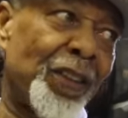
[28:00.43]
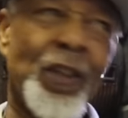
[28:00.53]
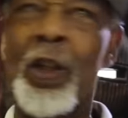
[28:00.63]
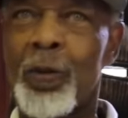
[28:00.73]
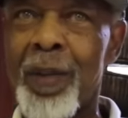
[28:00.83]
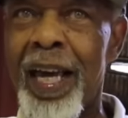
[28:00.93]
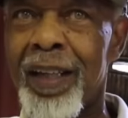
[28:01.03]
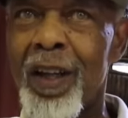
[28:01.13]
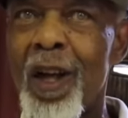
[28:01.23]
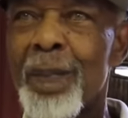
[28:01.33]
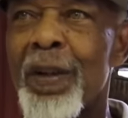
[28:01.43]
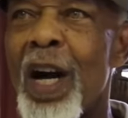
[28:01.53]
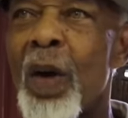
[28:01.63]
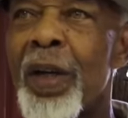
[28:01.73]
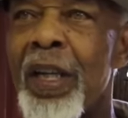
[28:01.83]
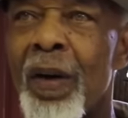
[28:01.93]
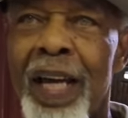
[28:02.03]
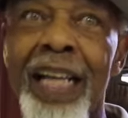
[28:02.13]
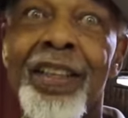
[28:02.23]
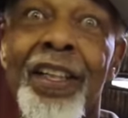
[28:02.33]
a suspect. But all we know,
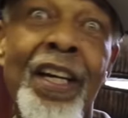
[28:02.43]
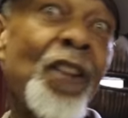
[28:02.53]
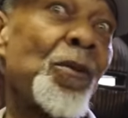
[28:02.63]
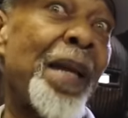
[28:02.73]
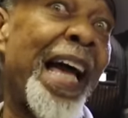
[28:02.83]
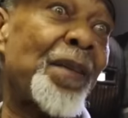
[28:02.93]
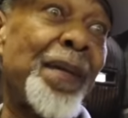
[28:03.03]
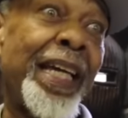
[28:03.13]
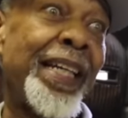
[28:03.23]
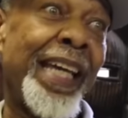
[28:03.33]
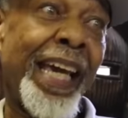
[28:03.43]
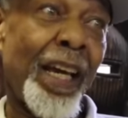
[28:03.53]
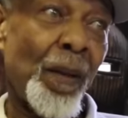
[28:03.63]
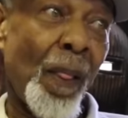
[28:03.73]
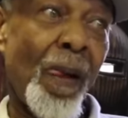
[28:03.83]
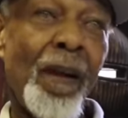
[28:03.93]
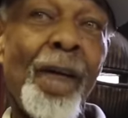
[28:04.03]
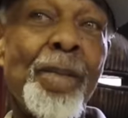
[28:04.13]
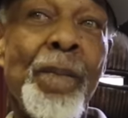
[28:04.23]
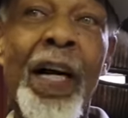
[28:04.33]
there's another black man dead.
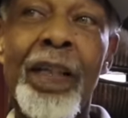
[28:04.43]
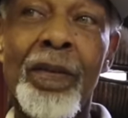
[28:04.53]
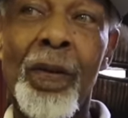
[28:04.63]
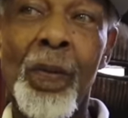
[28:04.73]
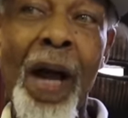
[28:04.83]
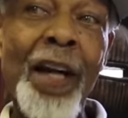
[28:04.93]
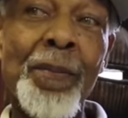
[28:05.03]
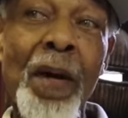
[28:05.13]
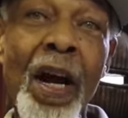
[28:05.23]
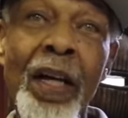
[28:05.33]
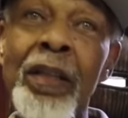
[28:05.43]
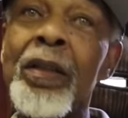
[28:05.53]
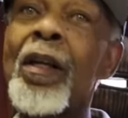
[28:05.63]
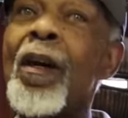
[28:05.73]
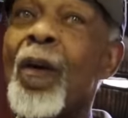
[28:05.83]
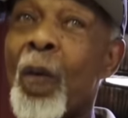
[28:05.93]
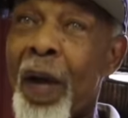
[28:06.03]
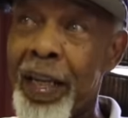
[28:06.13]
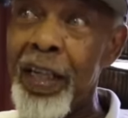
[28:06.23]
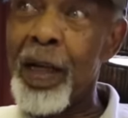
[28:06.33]
But white America,
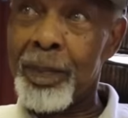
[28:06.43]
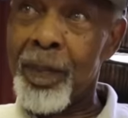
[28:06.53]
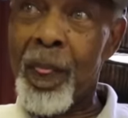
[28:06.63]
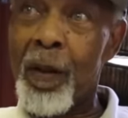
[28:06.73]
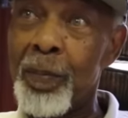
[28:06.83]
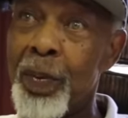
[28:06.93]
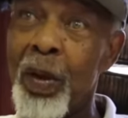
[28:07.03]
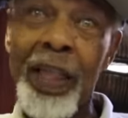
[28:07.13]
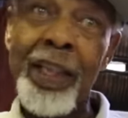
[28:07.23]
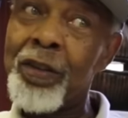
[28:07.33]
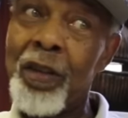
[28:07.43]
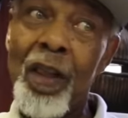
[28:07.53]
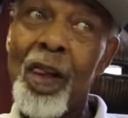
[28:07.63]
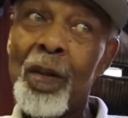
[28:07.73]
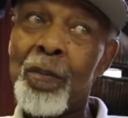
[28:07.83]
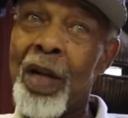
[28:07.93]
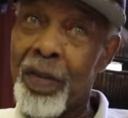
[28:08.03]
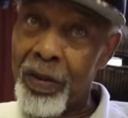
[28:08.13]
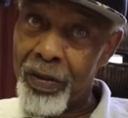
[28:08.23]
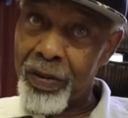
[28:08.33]
wake up. Police,
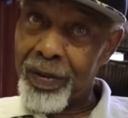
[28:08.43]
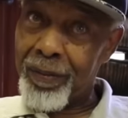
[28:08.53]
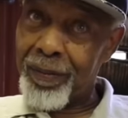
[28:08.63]
brothers,